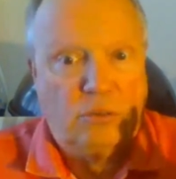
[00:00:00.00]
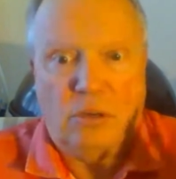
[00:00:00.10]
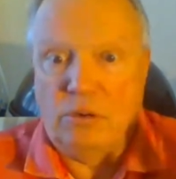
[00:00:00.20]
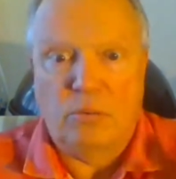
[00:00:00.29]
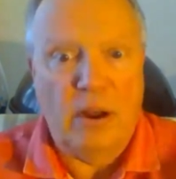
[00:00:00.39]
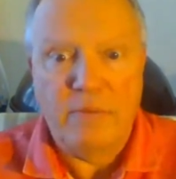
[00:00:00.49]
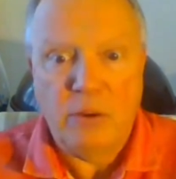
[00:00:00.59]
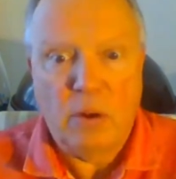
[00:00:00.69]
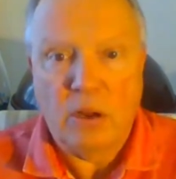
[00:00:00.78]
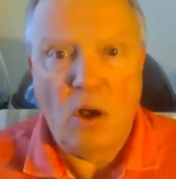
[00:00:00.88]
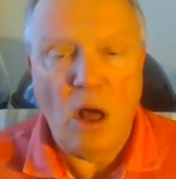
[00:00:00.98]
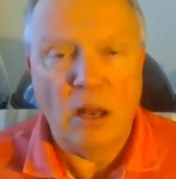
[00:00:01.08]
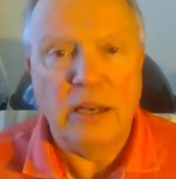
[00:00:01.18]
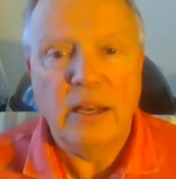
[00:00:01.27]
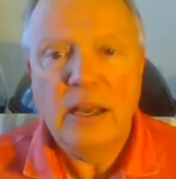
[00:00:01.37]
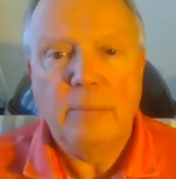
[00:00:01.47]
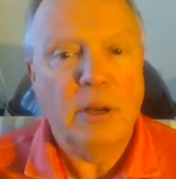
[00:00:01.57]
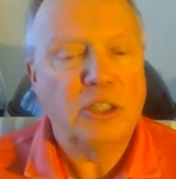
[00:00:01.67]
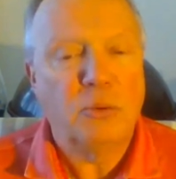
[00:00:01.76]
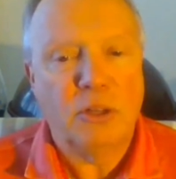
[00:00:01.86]
you know whatever you want to call it,
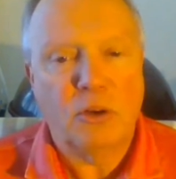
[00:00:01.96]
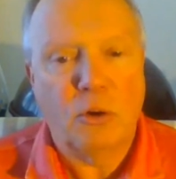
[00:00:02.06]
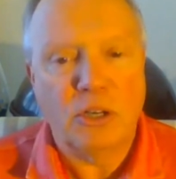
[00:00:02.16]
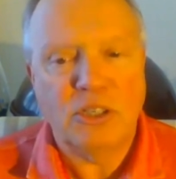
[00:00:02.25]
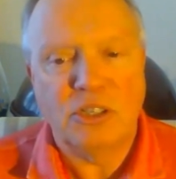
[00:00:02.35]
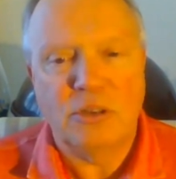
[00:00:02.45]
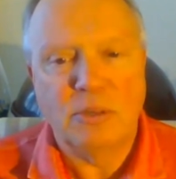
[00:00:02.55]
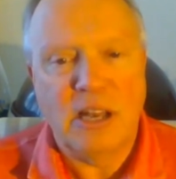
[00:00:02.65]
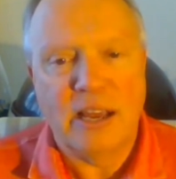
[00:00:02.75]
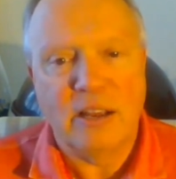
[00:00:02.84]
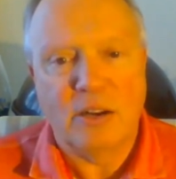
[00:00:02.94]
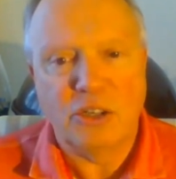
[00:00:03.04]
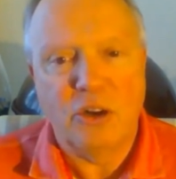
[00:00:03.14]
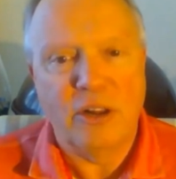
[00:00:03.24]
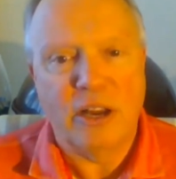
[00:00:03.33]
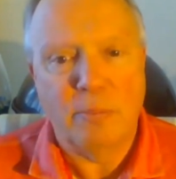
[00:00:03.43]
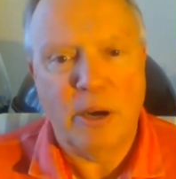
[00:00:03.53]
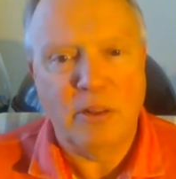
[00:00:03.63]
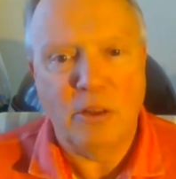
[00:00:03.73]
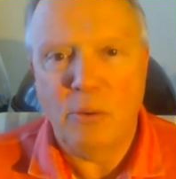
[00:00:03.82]
I'm not sure what the court system is like in Australia
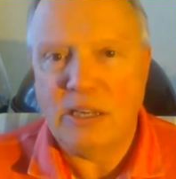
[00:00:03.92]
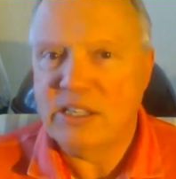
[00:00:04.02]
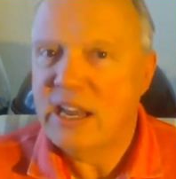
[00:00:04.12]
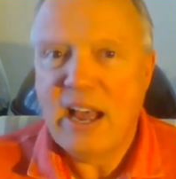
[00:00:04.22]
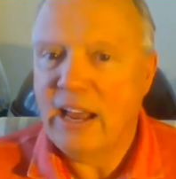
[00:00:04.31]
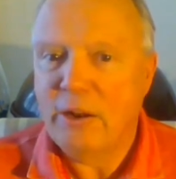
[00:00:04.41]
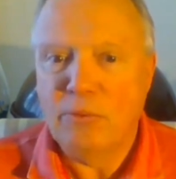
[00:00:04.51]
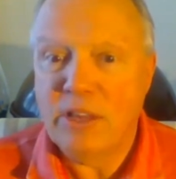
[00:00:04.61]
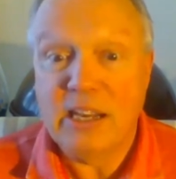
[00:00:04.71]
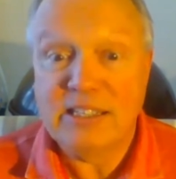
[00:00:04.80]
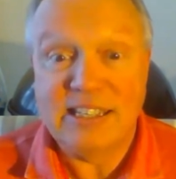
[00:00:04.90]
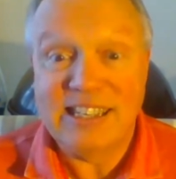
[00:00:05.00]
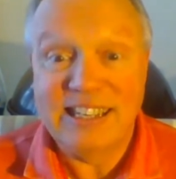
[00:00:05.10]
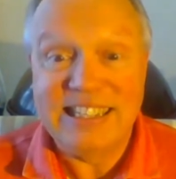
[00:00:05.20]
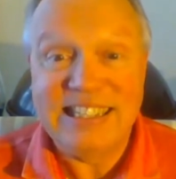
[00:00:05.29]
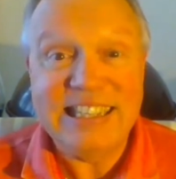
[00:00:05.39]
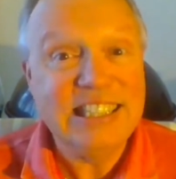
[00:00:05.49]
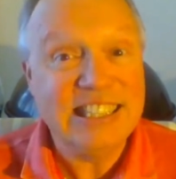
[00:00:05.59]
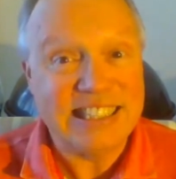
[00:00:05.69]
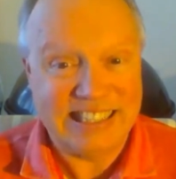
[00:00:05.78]
compared to the US. I don't think it's as
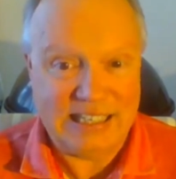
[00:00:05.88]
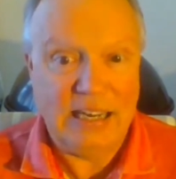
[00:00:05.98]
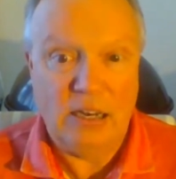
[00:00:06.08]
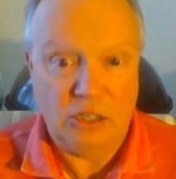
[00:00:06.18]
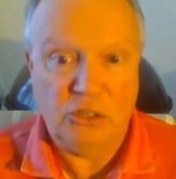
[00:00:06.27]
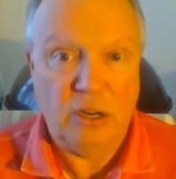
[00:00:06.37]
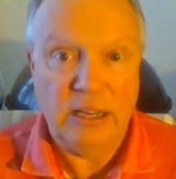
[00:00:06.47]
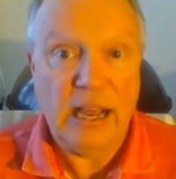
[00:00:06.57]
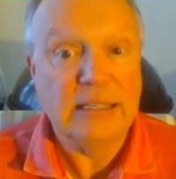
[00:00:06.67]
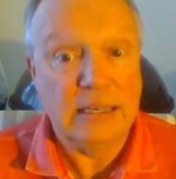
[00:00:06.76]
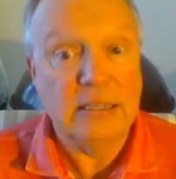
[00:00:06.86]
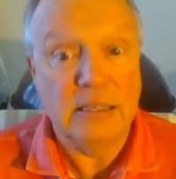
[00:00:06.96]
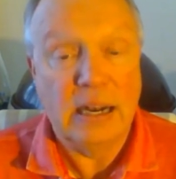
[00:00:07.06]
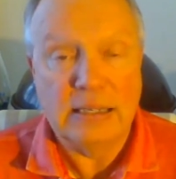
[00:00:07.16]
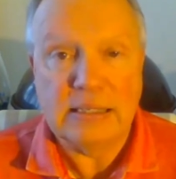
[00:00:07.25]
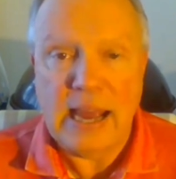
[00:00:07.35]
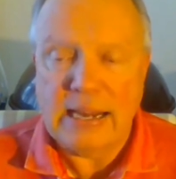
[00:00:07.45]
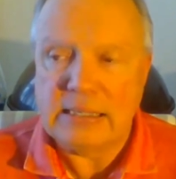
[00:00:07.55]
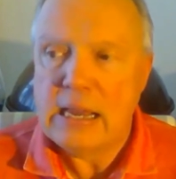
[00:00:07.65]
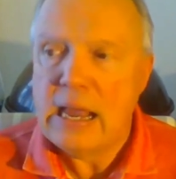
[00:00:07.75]
litigious in Australia as it is in the United
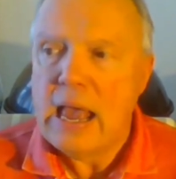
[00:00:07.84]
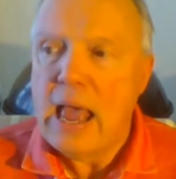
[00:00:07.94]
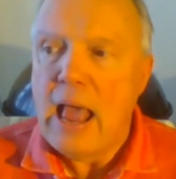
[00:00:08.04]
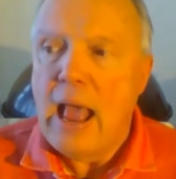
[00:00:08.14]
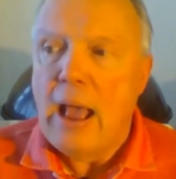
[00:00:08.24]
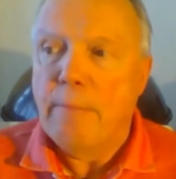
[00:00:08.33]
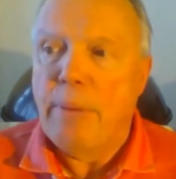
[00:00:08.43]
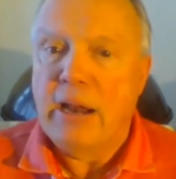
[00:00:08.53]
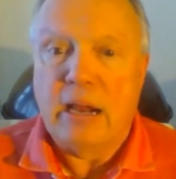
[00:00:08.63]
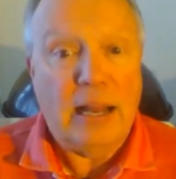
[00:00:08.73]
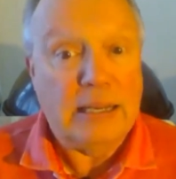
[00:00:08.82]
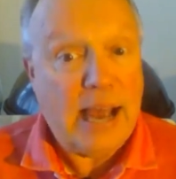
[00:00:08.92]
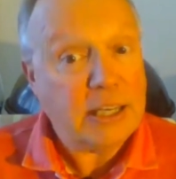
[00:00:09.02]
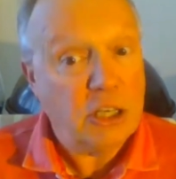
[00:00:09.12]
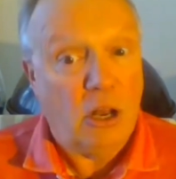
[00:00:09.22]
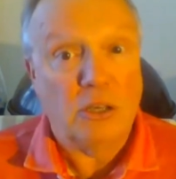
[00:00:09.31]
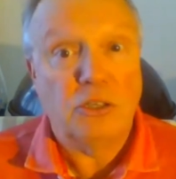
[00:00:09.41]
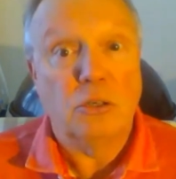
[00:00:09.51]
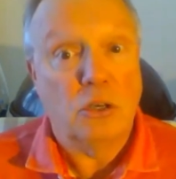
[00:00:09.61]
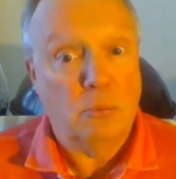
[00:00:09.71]
States. But a class action
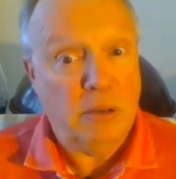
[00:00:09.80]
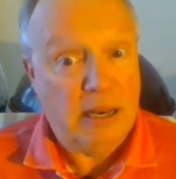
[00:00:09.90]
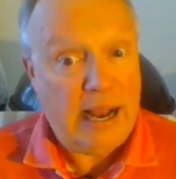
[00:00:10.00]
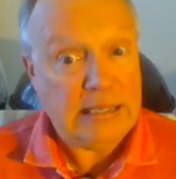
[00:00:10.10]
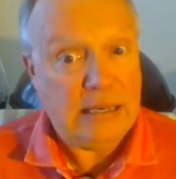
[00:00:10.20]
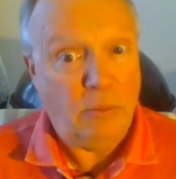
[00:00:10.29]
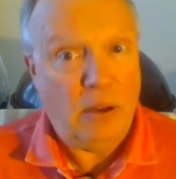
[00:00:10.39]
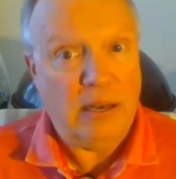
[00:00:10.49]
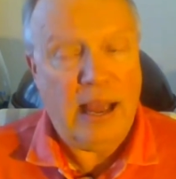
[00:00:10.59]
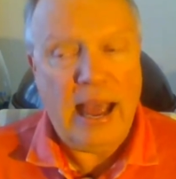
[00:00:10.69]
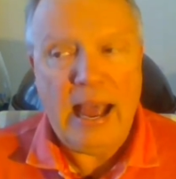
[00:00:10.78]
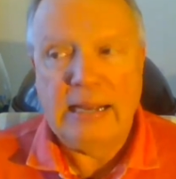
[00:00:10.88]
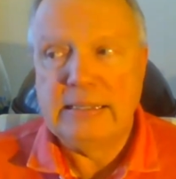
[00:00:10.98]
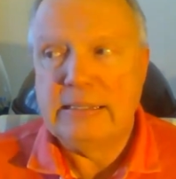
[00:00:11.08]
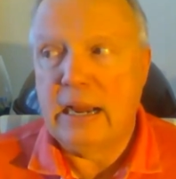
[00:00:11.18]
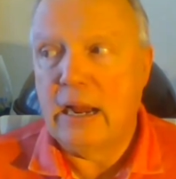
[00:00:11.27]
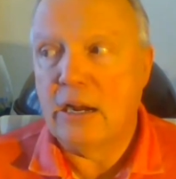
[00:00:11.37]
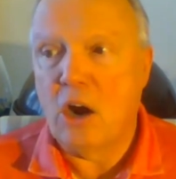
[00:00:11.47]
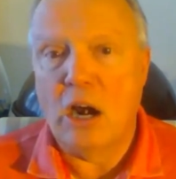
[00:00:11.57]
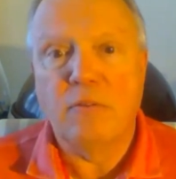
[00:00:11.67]
lawsuit could be a nasty one. And
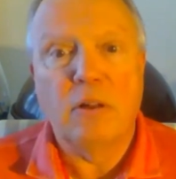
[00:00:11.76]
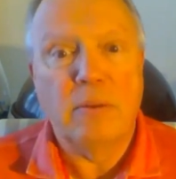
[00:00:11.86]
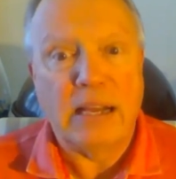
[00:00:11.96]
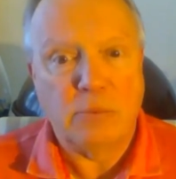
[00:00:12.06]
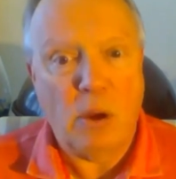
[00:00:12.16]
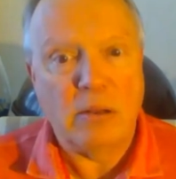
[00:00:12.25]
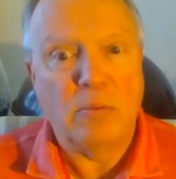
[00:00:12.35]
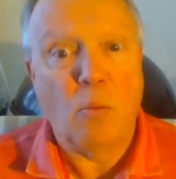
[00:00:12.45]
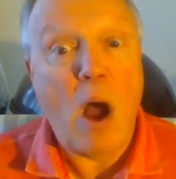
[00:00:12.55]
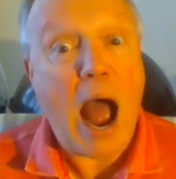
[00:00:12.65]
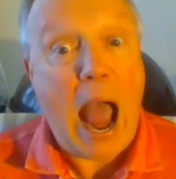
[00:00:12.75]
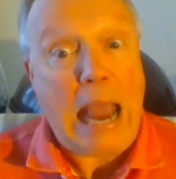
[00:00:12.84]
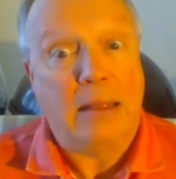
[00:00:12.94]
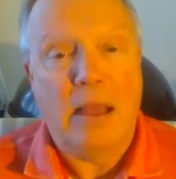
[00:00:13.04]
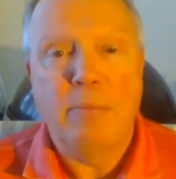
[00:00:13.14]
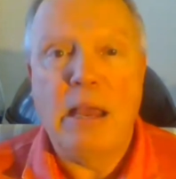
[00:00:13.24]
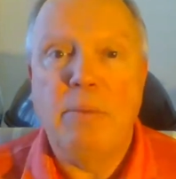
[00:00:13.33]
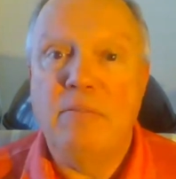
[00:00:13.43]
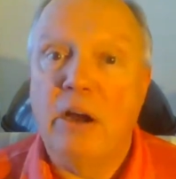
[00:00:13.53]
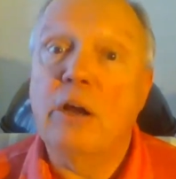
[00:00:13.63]
uh, Carnival, that's what why they may
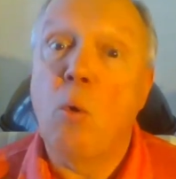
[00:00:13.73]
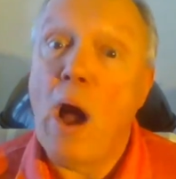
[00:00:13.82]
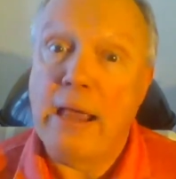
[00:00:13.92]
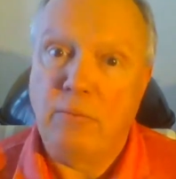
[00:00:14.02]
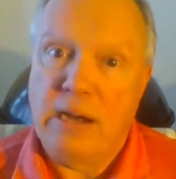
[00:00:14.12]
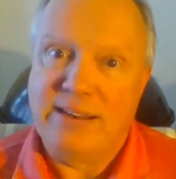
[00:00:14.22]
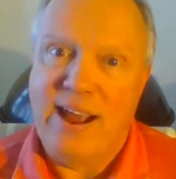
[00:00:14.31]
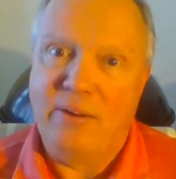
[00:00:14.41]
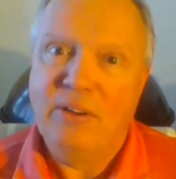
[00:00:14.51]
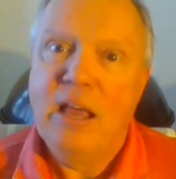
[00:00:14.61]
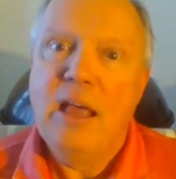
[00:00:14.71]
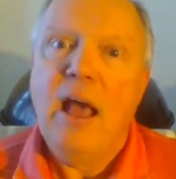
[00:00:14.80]
be very quiet right now.